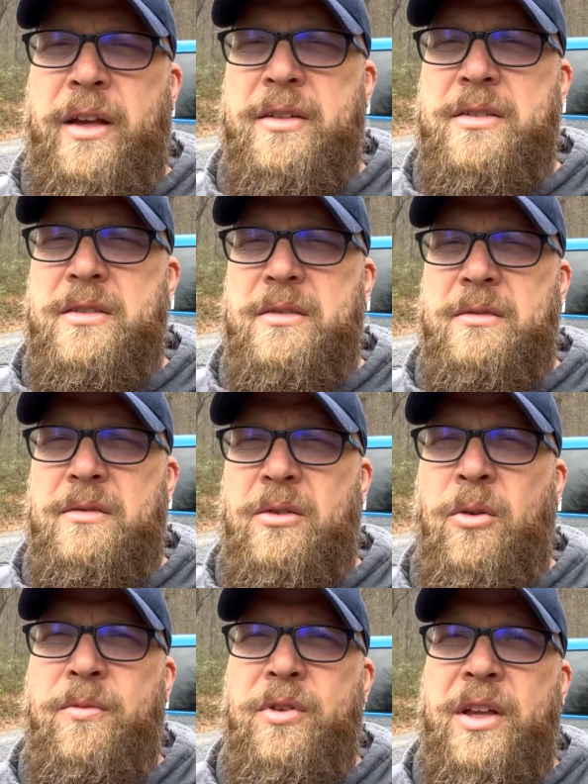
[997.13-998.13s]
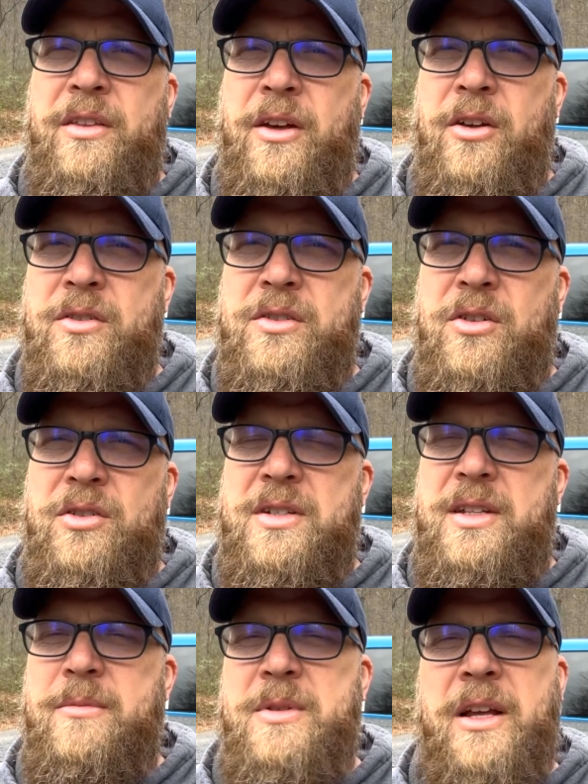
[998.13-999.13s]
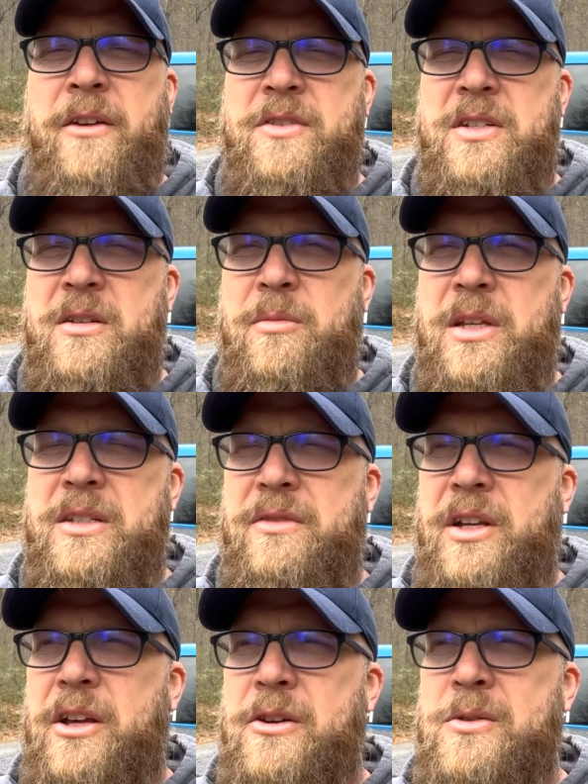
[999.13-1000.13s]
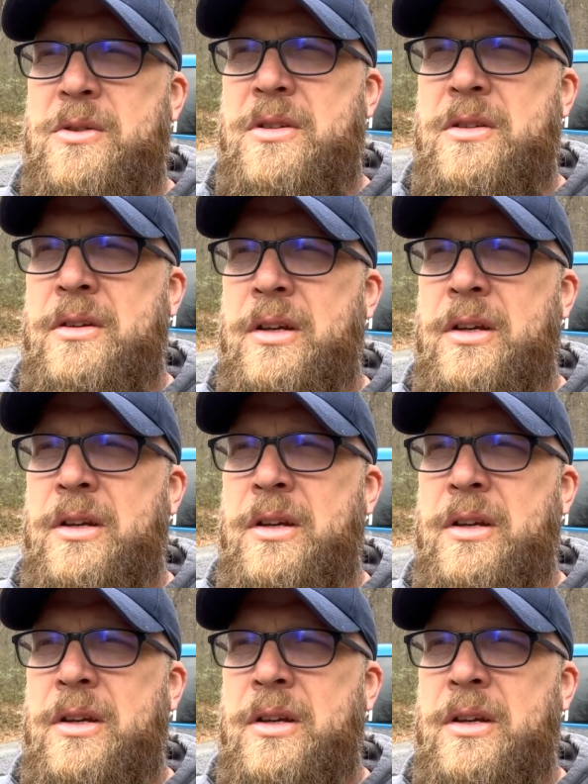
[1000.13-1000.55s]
because hopefully they'll start to see themselves on some of these videos